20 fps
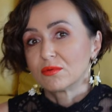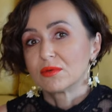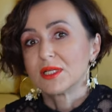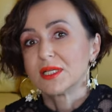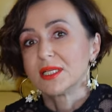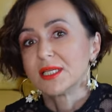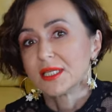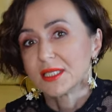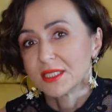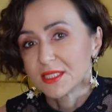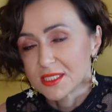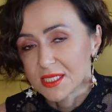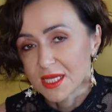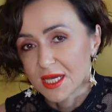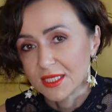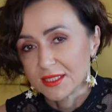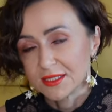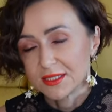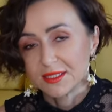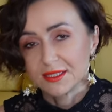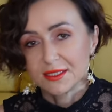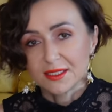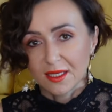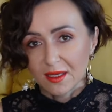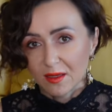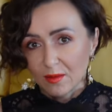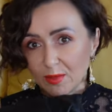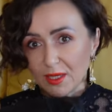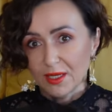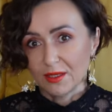really excited
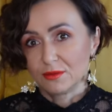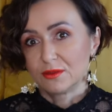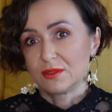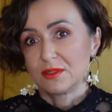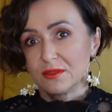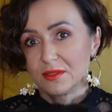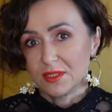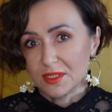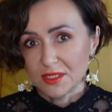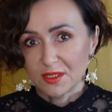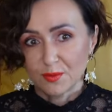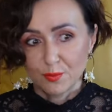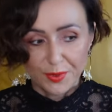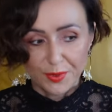about this